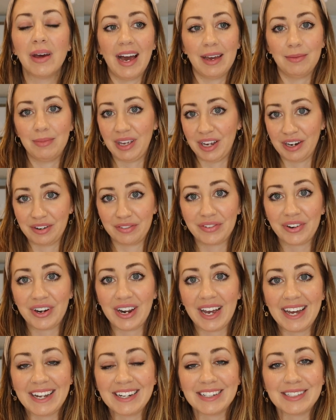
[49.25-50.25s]
I'm here for
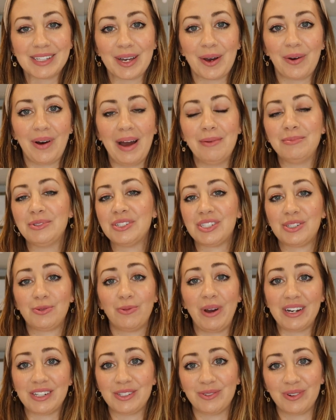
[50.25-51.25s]
it, so I'm just
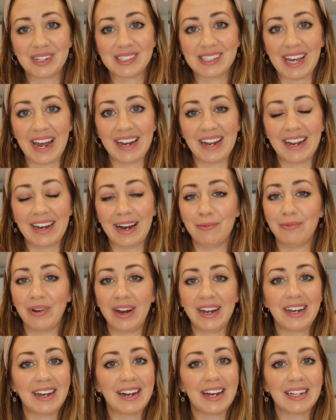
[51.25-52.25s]
way too excited. I'm
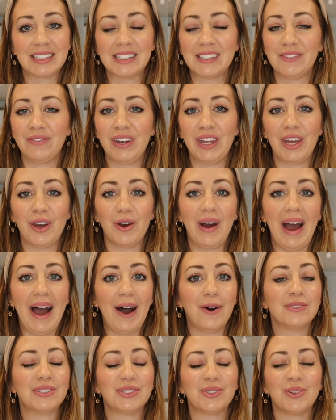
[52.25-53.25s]
ready to get this video
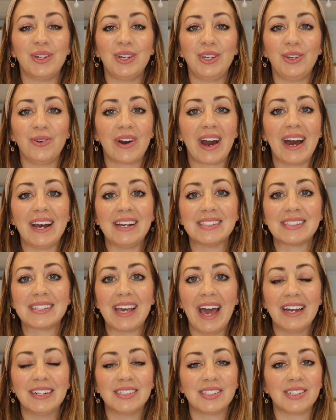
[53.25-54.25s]
out so that you guys
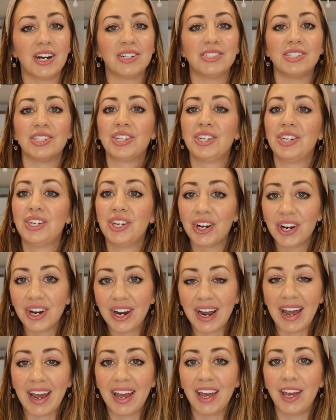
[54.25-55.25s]
can start to
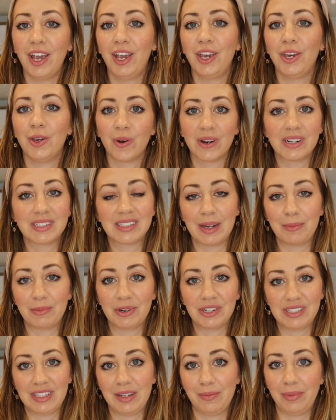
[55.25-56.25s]
curate your
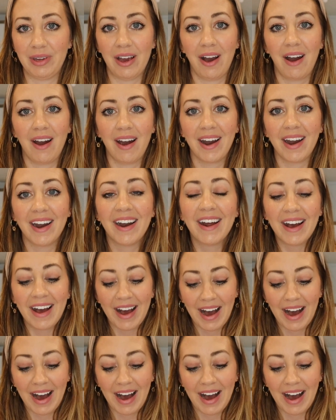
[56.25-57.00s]
summer TBR.